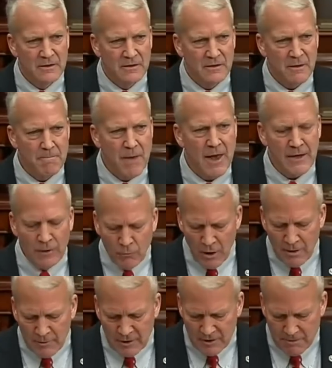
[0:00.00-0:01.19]
The men and
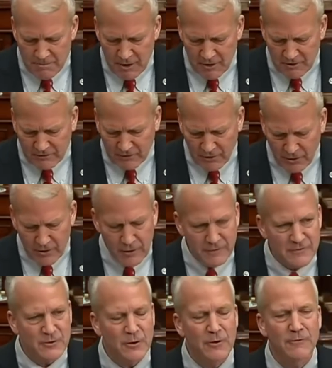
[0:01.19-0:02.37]
women in the military who've
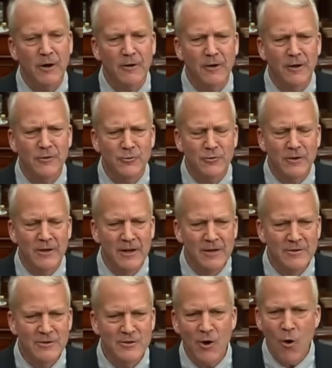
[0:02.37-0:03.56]
served our country
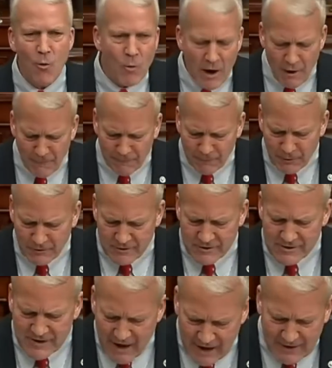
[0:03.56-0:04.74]
so well for
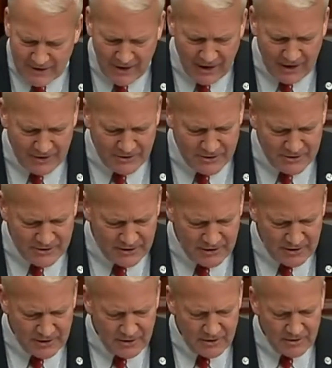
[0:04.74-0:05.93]
decades,
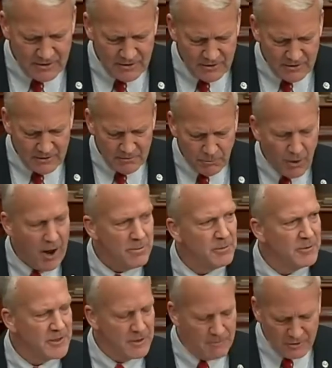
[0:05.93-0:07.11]

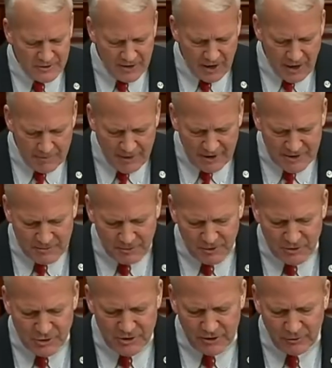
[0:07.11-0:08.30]
probably the most combat
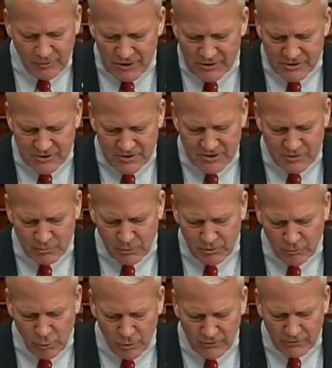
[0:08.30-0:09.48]
experienced generation since World
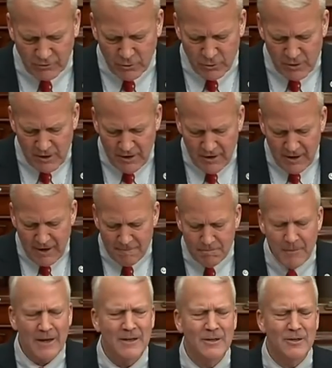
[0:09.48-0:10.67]
War II, have
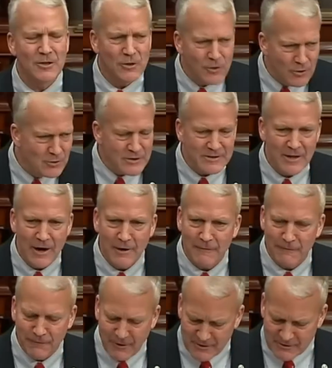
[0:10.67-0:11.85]
made huge
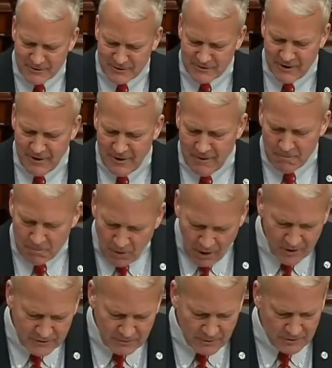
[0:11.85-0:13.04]
sacrifices,
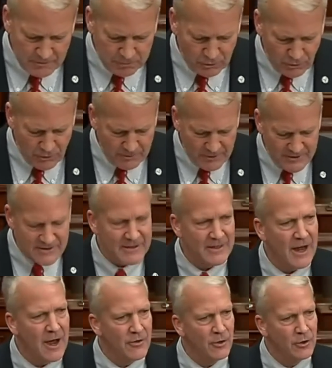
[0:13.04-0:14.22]
multiple deployments, and
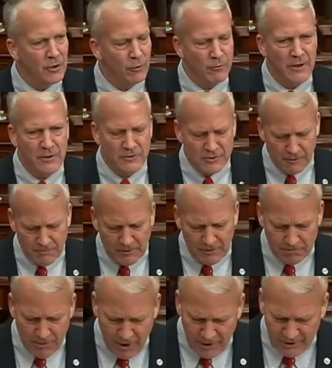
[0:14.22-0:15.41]
now their careers are being
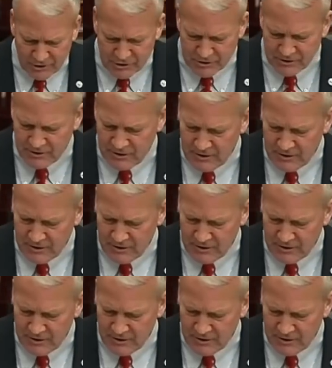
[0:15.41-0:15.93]
punished